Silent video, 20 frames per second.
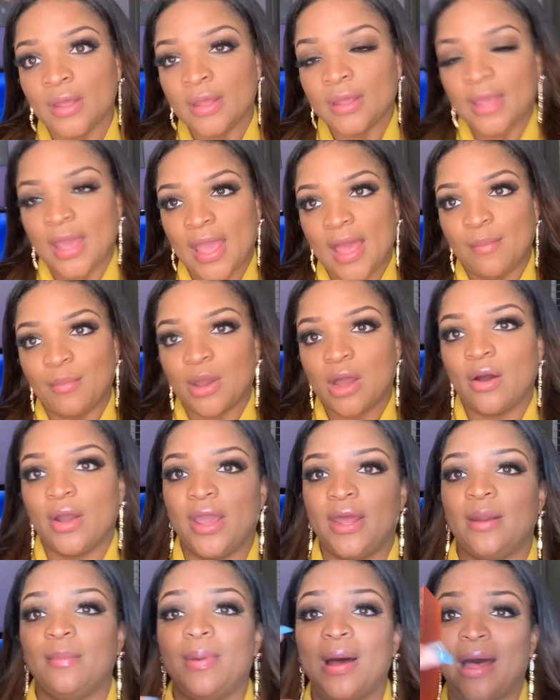Okay, I'm gonna go
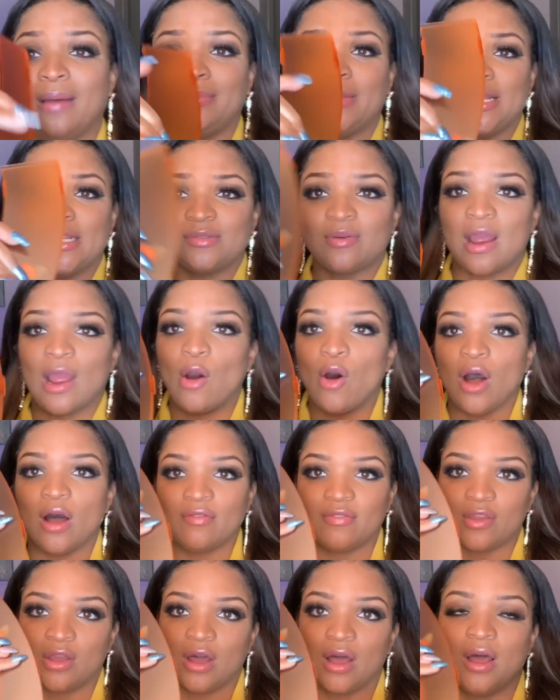ahead and pop these right
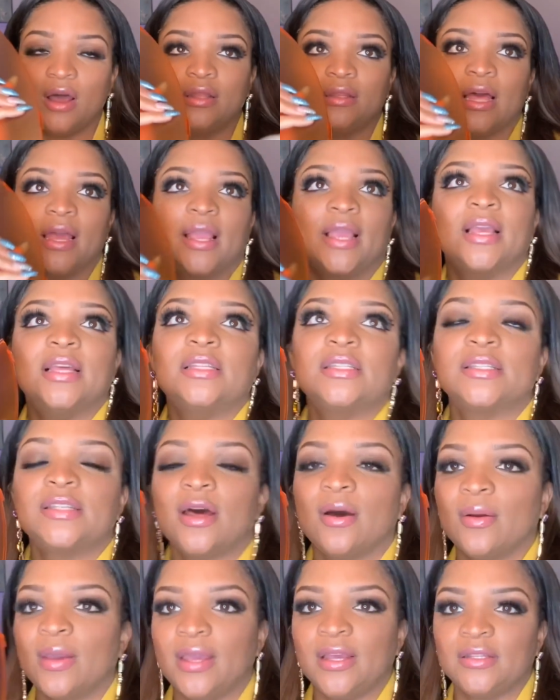off, y'all. Like, it's
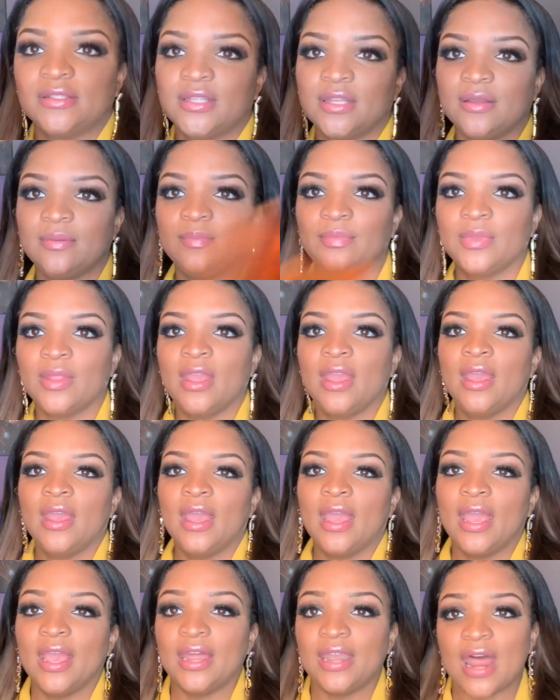so easy.
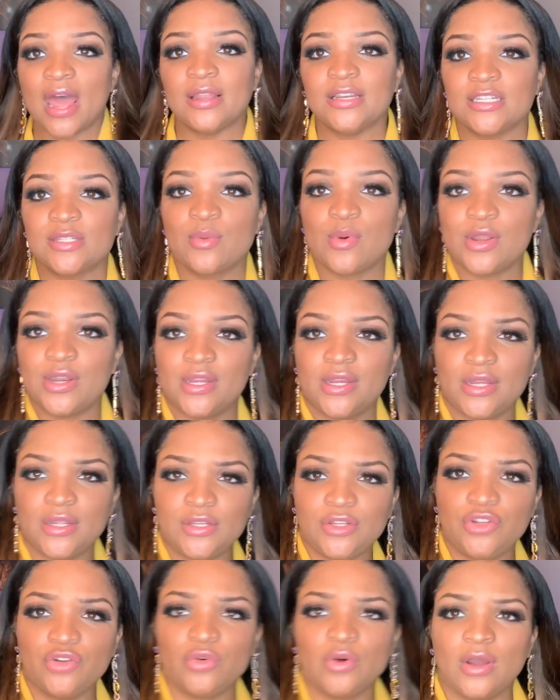And I just want to
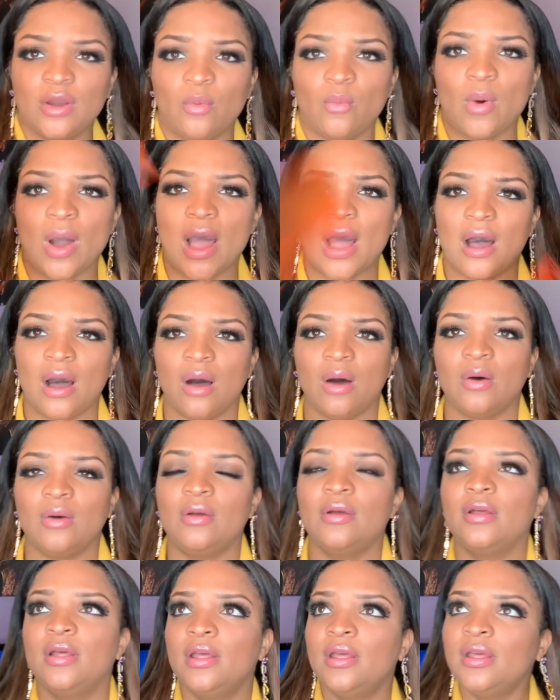do it while
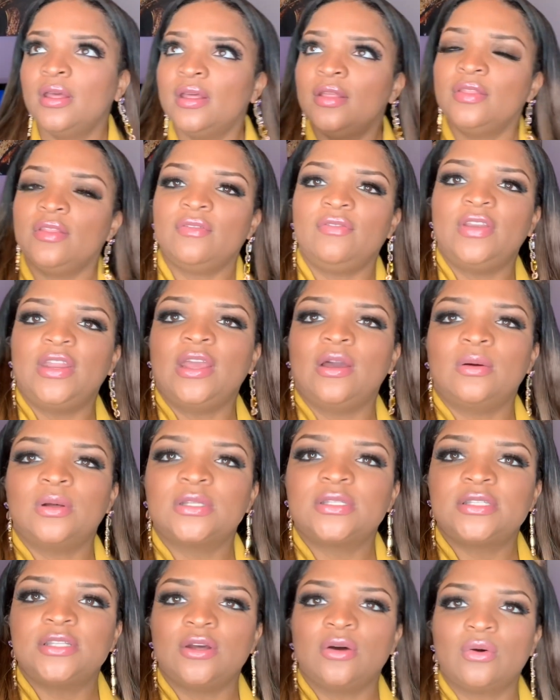the video
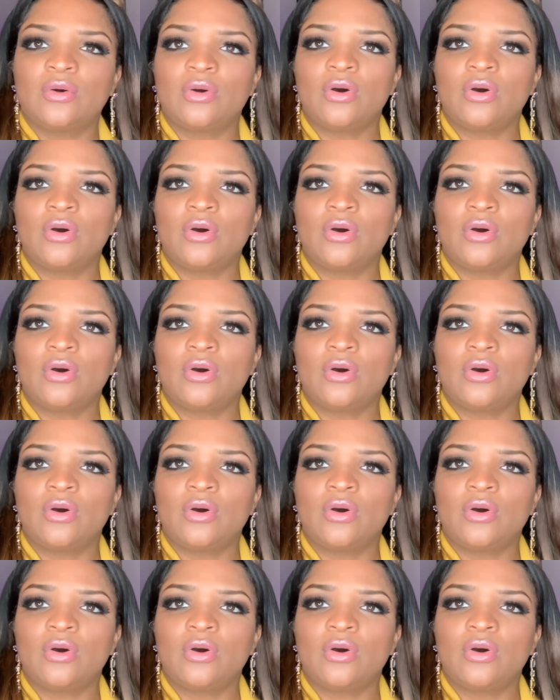is still